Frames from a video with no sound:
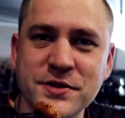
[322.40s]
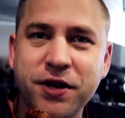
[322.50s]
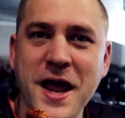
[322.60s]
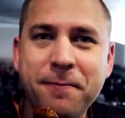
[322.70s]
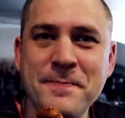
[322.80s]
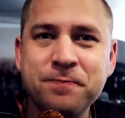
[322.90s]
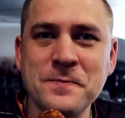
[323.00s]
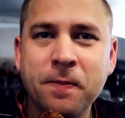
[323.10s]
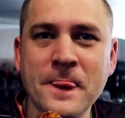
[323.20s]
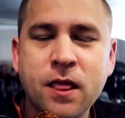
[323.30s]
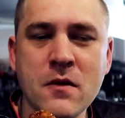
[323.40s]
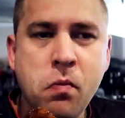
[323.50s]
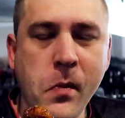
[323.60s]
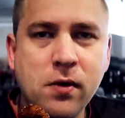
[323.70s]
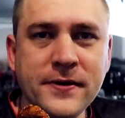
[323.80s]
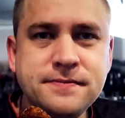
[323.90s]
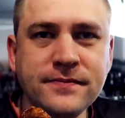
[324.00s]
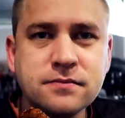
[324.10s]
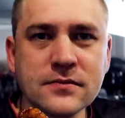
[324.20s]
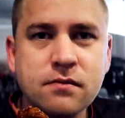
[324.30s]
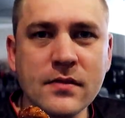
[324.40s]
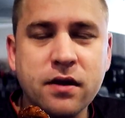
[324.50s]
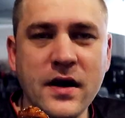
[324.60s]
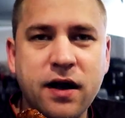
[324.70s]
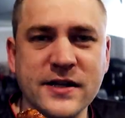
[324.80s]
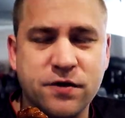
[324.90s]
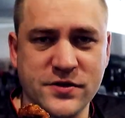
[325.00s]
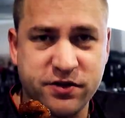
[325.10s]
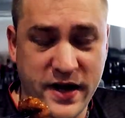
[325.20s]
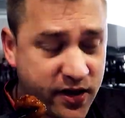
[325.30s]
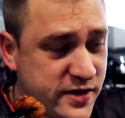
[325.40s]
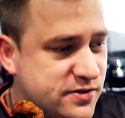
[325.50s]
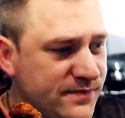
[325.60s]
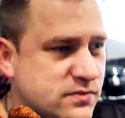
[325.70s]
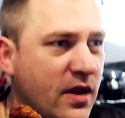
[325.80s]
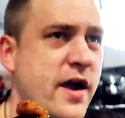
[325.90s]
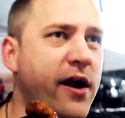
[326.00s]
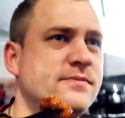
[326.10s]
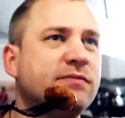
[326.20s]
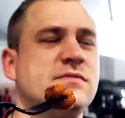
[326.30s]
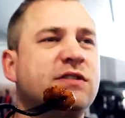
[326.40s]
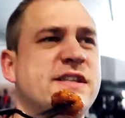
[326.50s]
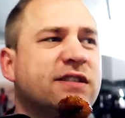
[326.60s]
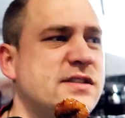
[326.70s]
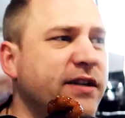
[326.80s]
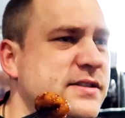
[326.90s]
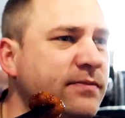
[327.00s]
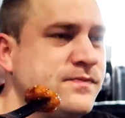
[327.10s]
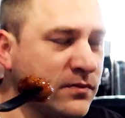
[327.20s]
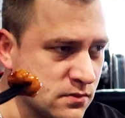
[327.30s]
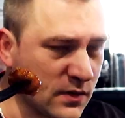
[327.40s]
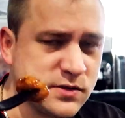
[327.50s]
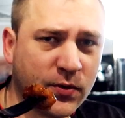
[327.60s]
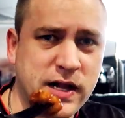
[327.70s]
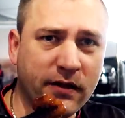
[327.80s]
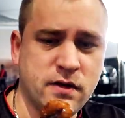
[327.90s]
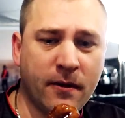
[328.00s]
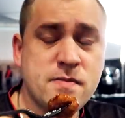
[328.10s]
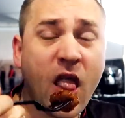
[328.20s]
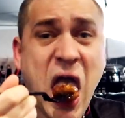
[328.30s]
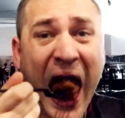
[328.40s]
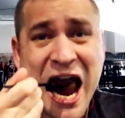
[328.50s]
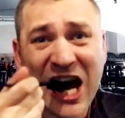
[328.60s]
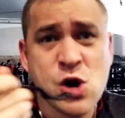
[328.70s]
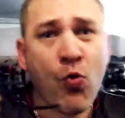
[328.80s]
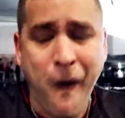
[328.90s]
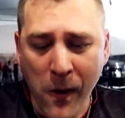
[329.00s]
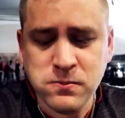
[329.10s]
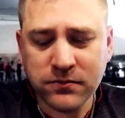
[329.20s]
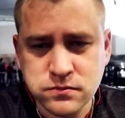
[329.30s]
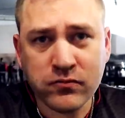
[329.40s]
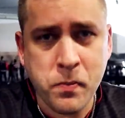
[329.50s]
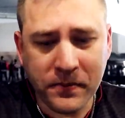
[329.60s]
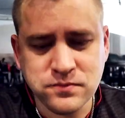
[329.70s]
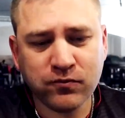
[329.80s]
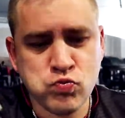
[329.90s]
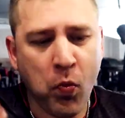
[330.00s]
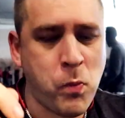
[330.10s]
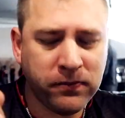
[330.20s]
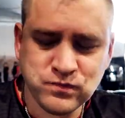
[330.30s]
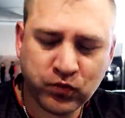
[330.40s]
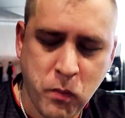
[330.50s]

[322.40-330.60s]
Score predictions versus Renegades. Us versus Renegades? Yeah. yeah. Um, sixteen twelve. sixteen twelve? He said sixteen four for Renegades.